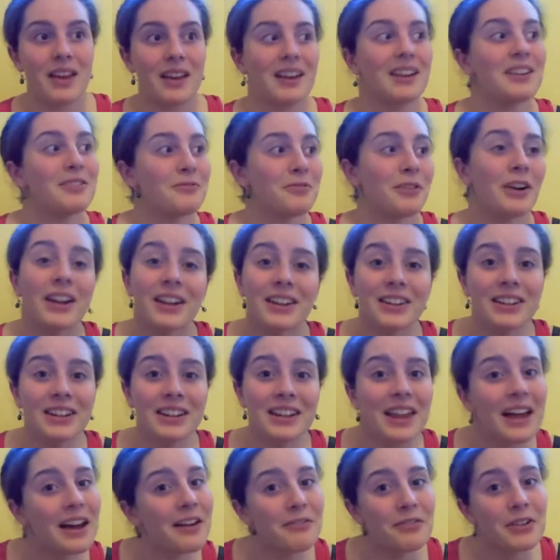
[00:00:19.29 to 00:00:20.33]
And frankly,
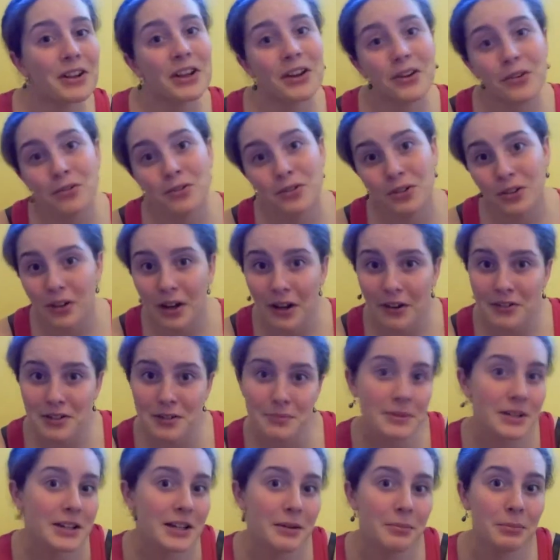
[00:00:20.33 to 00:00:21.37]
that video turned out to
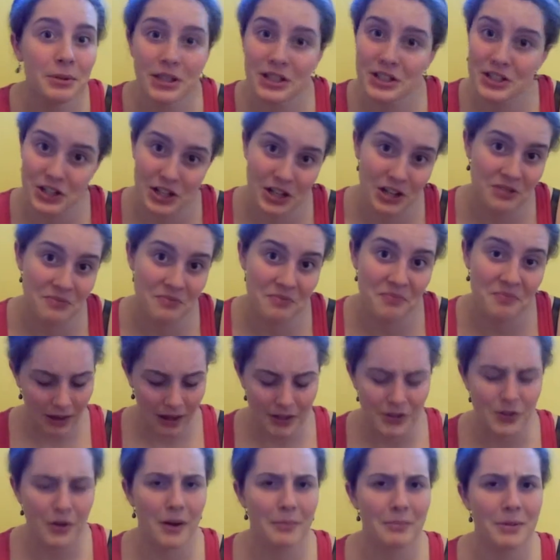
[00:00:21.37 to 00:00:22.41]
be complete shit.
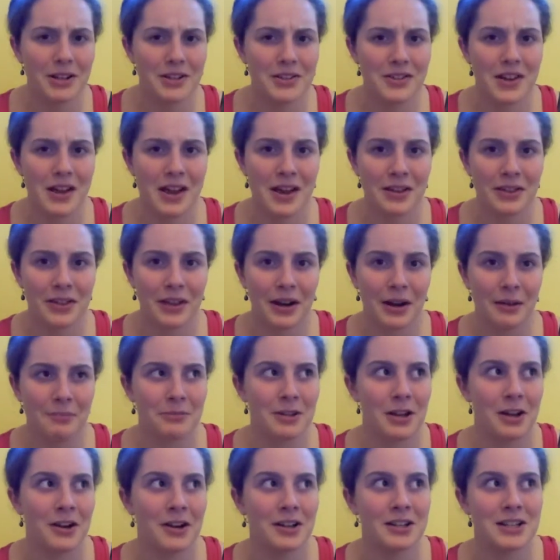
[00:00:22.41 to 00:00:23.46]
So I'm not saying that I'm
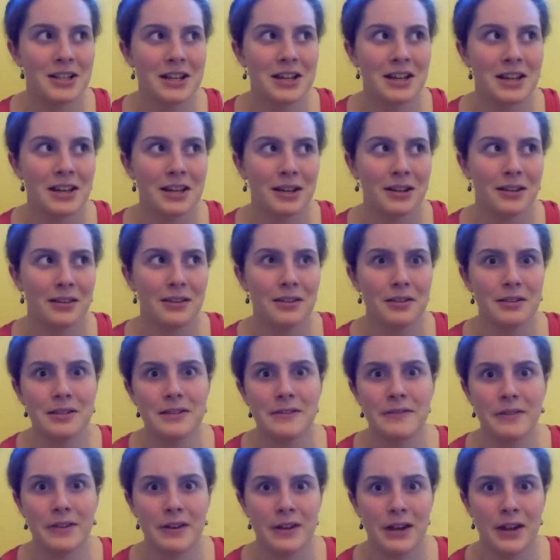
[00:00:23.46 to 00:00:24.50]
guaranteeing this
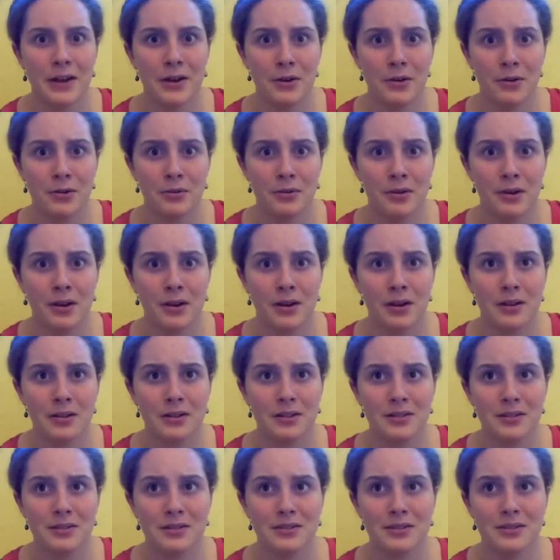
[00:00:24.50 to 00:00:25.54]
video
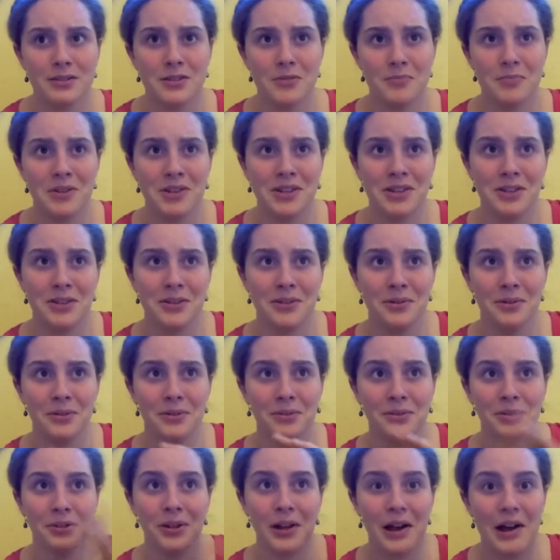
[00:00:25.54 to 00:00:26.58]
to be
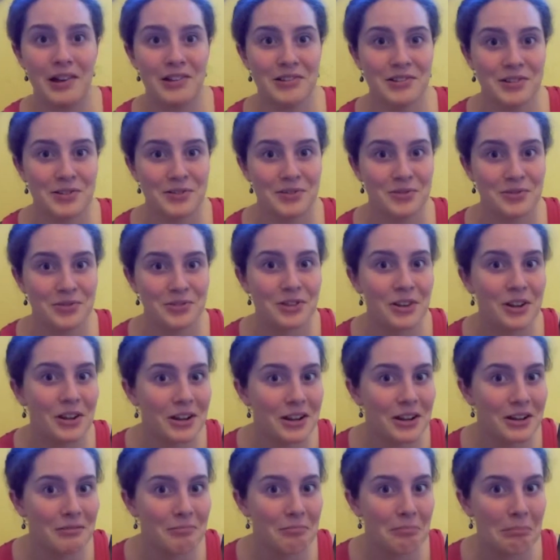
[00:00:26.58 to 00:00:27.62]
less
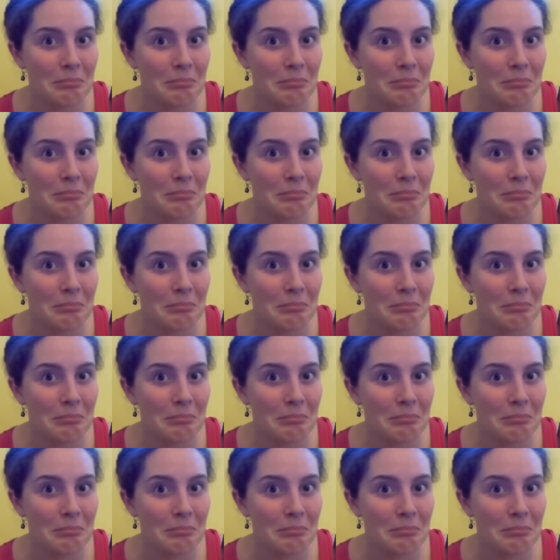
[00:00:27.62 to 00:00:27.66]
shitty.